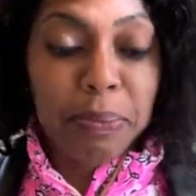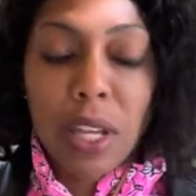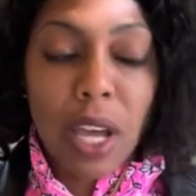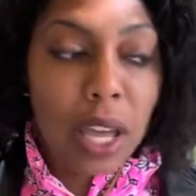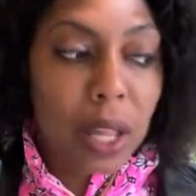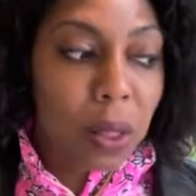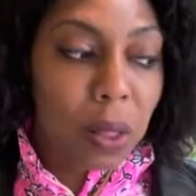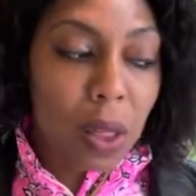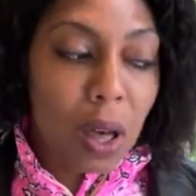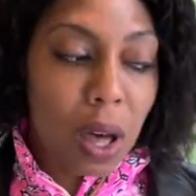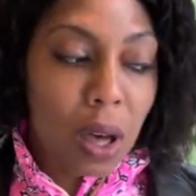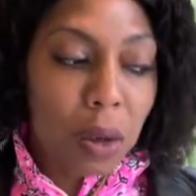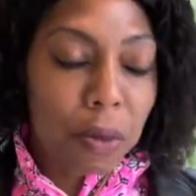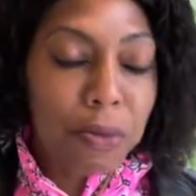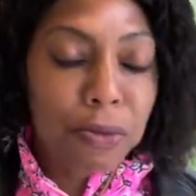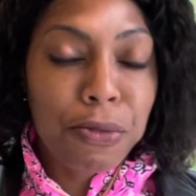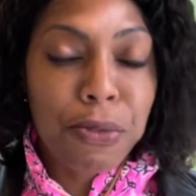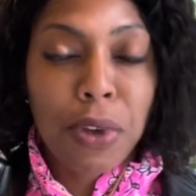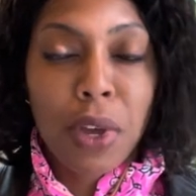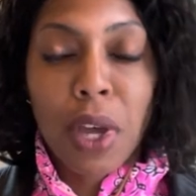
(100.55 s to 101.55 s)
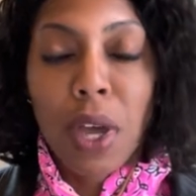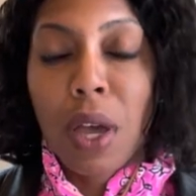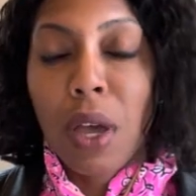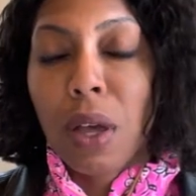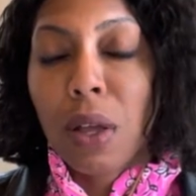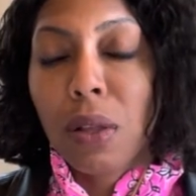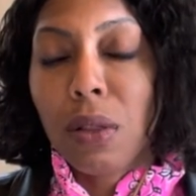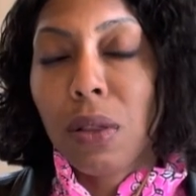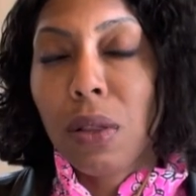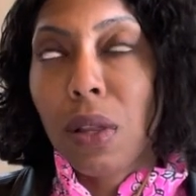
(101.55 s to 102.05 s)
I love,
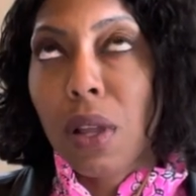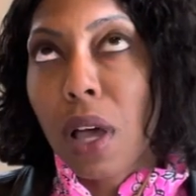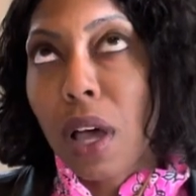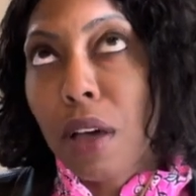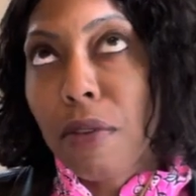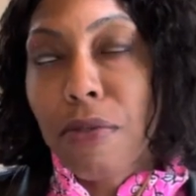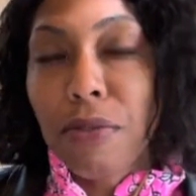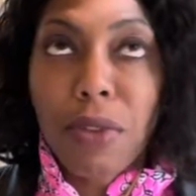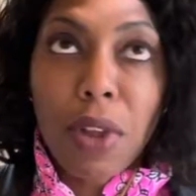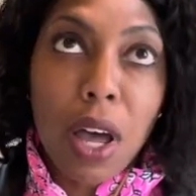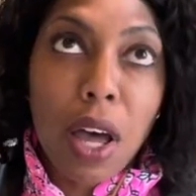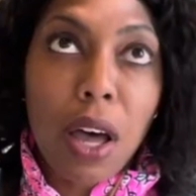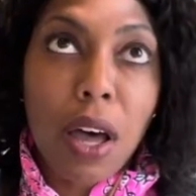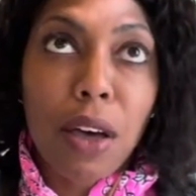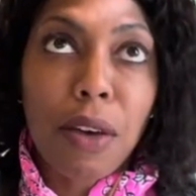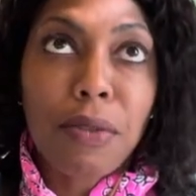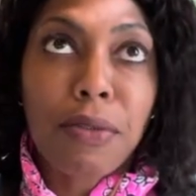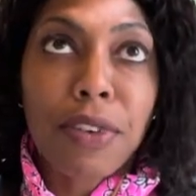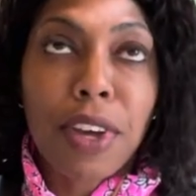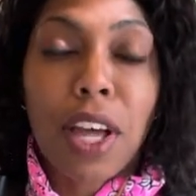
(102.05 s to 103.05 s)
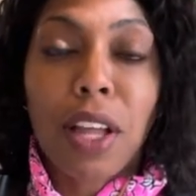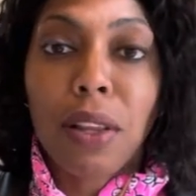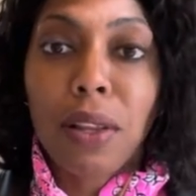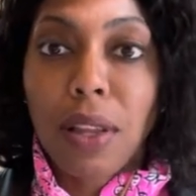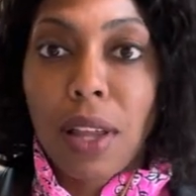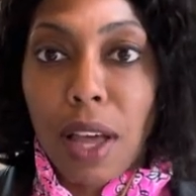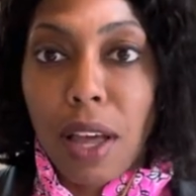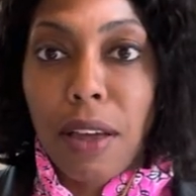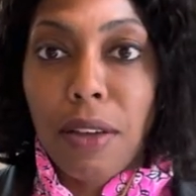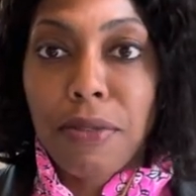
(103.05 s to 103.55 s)
love, love,
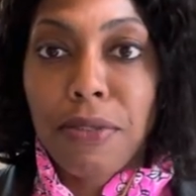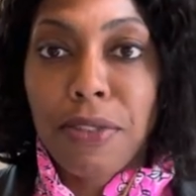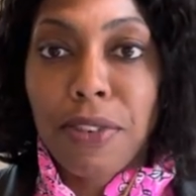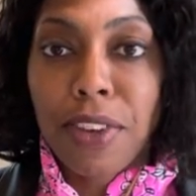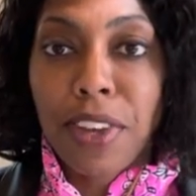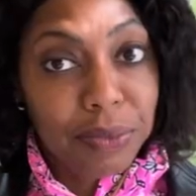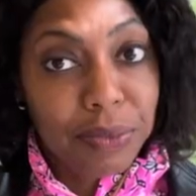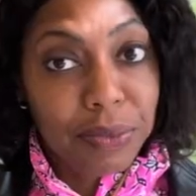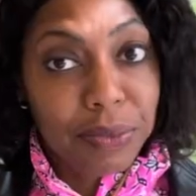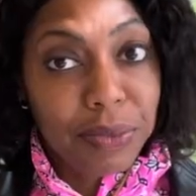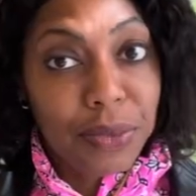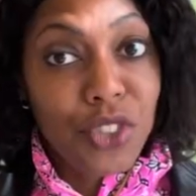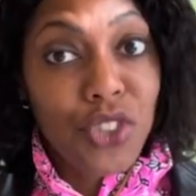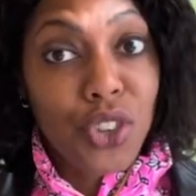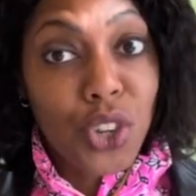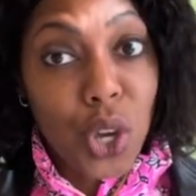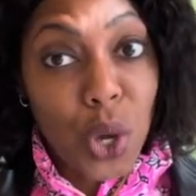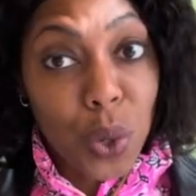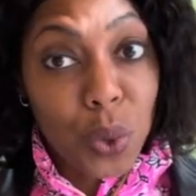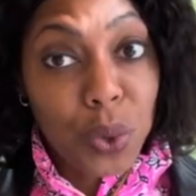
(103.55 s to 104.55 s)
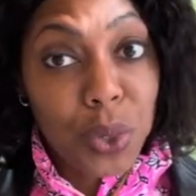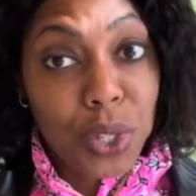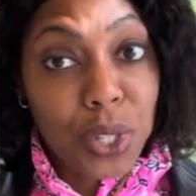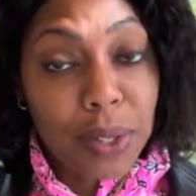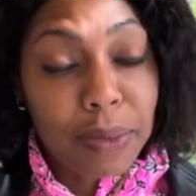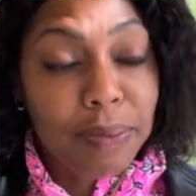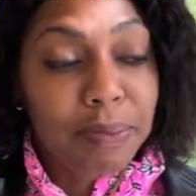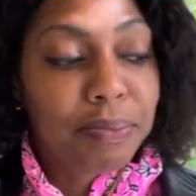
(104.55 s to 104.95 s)
love coats.